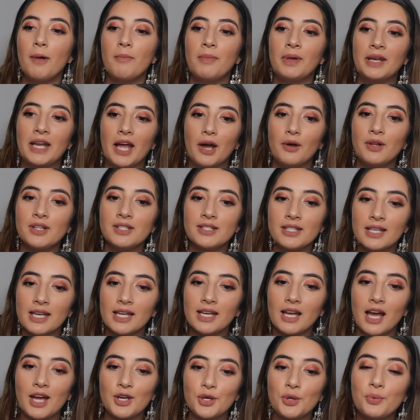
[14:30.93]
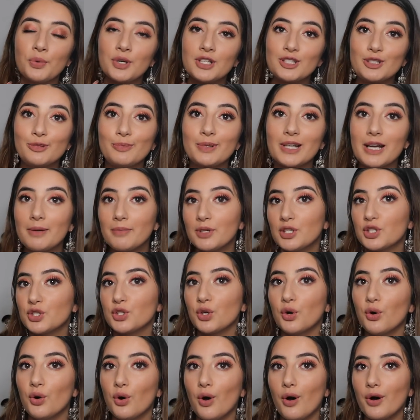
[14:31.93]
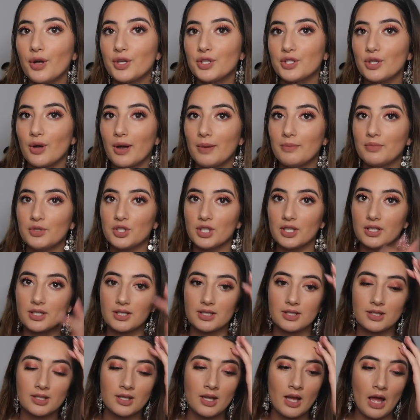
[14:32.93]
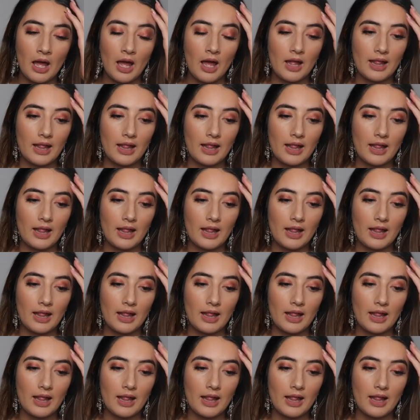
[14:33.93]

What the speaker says: but now it's like I don't want it to become a chore, so I'm just